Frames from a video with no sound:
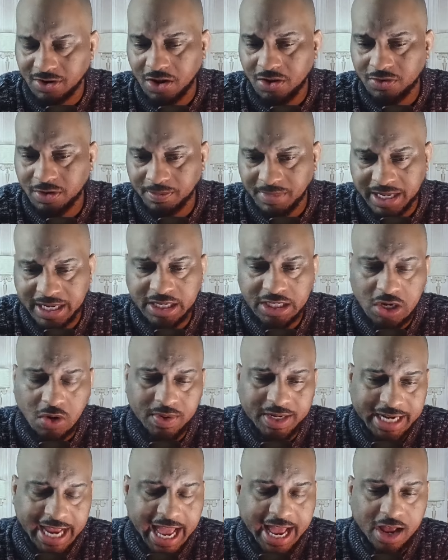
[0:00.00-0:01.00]
know, the money's
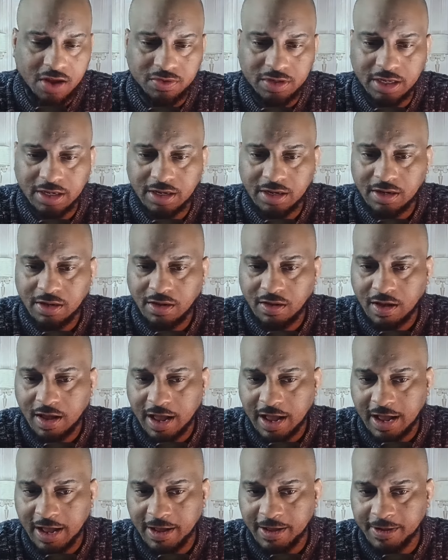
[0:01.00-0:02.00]
going down.
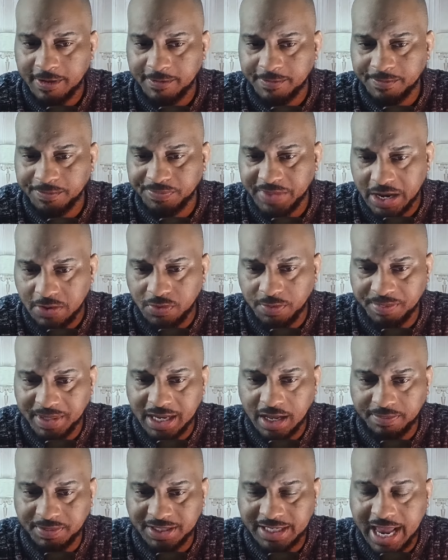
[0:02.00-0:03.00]
They would
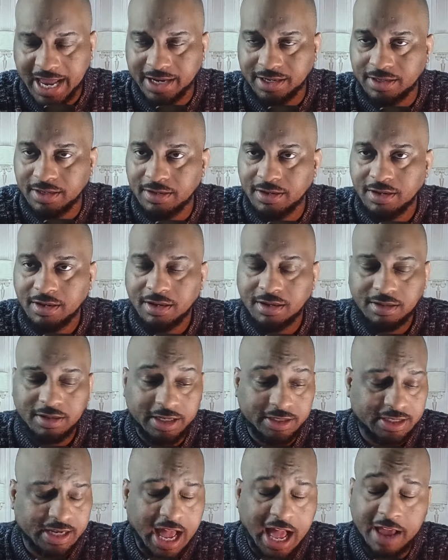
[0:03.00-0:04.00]
be upset.
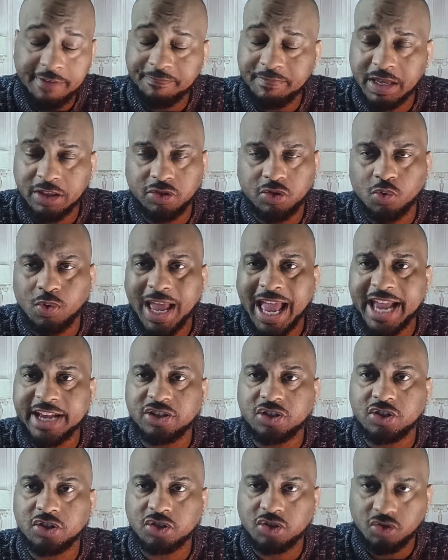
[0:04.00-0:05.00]
Listen, I've been through
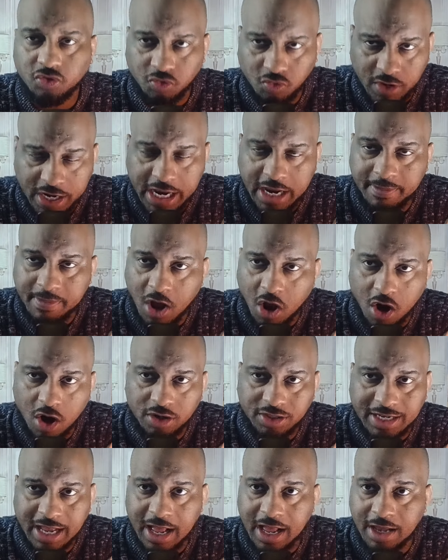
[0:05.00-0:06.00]
extreme
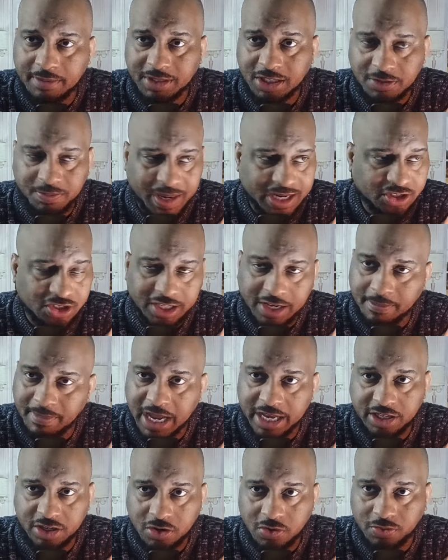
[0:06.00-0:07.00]
hard times, especially in
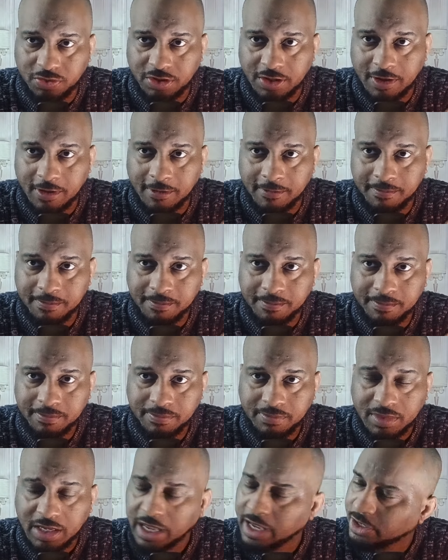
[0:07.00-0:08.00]
my youth.
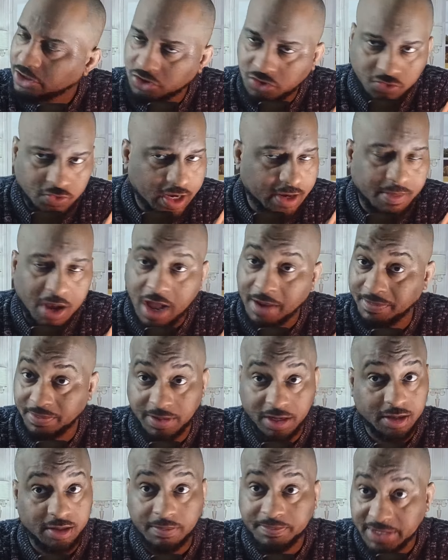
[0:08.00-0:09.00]
Extreme,
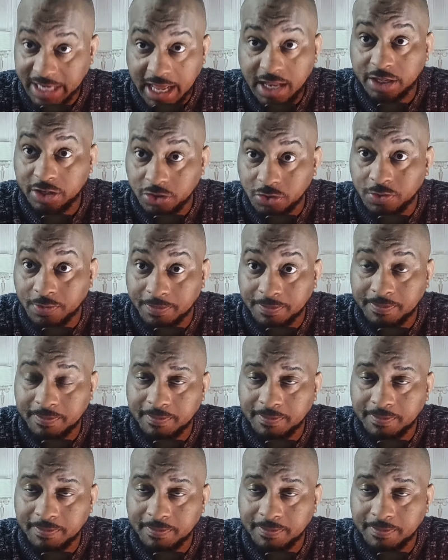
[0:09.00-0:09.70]
I'm telling you.